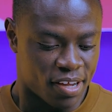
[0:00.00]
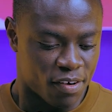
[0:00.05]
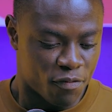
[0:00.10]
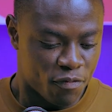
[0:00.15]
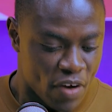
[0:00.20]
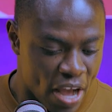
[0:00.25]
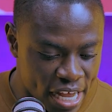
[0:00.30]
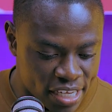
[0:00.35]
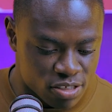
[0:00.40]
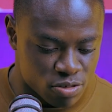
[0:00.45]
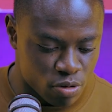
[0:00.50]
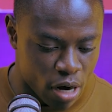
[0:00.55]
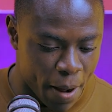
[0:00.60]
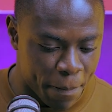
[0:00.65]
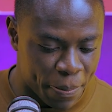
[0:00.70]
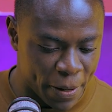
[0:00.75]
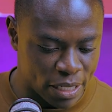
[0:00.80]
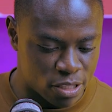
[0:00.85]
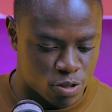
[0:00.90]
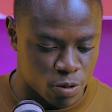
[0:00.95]
First
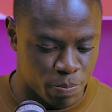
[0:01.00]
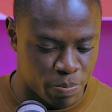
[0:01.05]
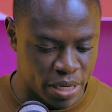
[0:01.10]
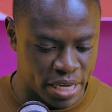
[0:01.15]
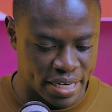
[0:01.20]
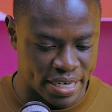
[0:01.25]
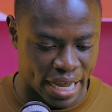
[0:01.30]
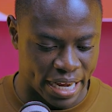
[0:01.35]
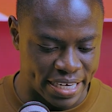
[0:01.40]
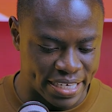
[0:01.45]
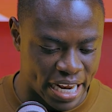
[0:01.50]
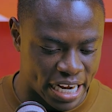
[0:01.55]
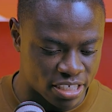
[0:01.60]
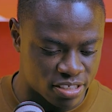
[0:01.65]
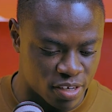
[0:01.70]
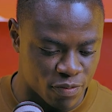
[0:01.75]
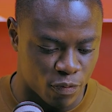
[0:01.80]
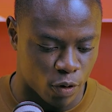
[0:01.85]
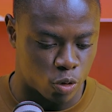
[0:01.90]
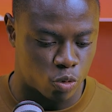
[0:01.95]
rapper to be in the
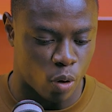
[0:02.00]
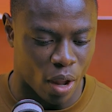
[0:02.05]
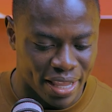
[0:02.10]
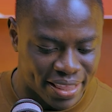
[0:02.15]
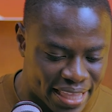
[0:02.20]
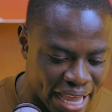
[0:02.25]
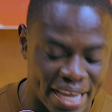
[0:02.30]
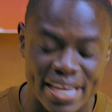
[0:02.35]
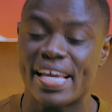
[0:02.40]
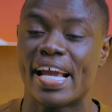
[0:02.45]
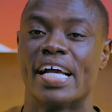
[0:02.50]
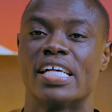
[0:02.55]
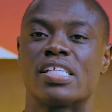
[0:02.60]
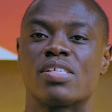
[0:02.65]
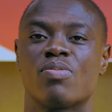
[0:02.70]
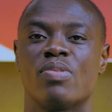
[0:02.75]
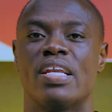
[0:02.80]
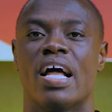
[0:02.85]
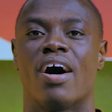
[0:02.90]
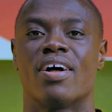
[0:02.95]
industry for 20
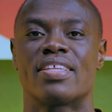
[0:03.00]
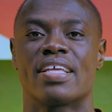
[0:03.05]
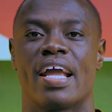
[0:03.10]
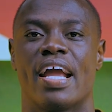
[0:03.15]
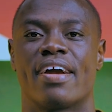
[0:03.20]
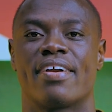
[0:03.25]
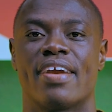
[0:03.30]
years without a